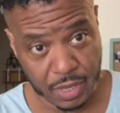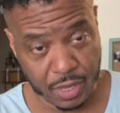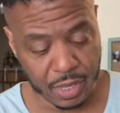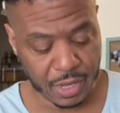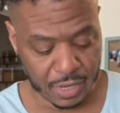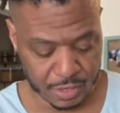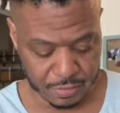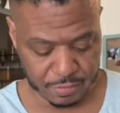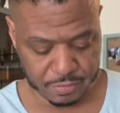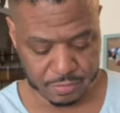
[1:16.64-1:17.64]

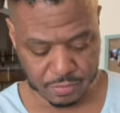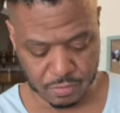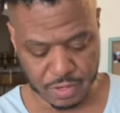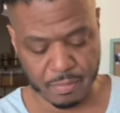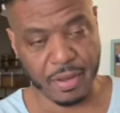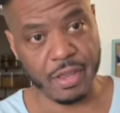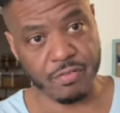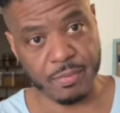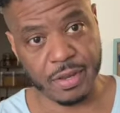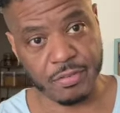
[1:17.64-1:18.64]
Don't look at my
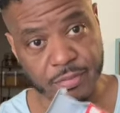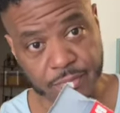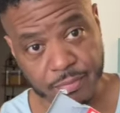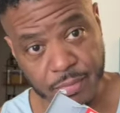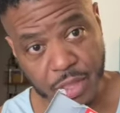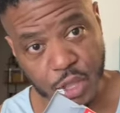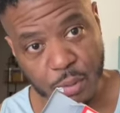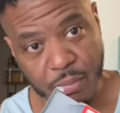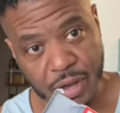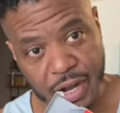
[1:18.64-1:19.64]
information.
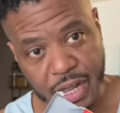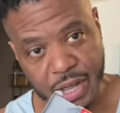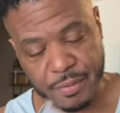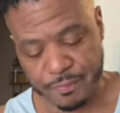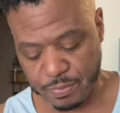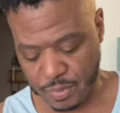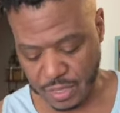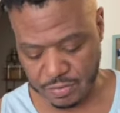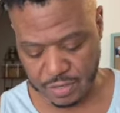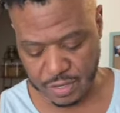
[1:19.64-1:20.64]
But
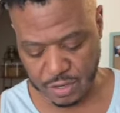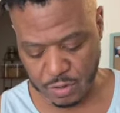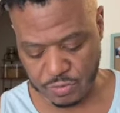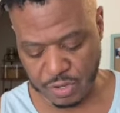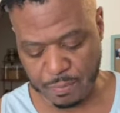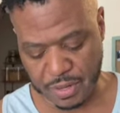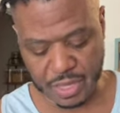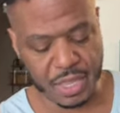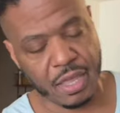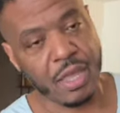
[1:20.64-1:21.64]
it's the
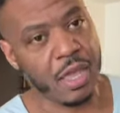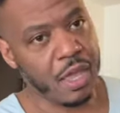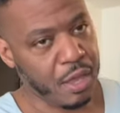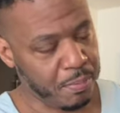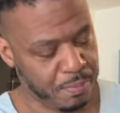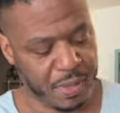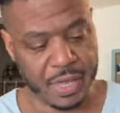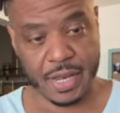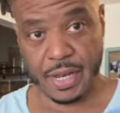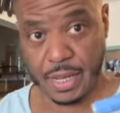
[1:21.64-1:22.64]
Ozempic
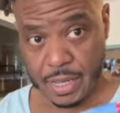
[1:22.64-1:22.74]
pen.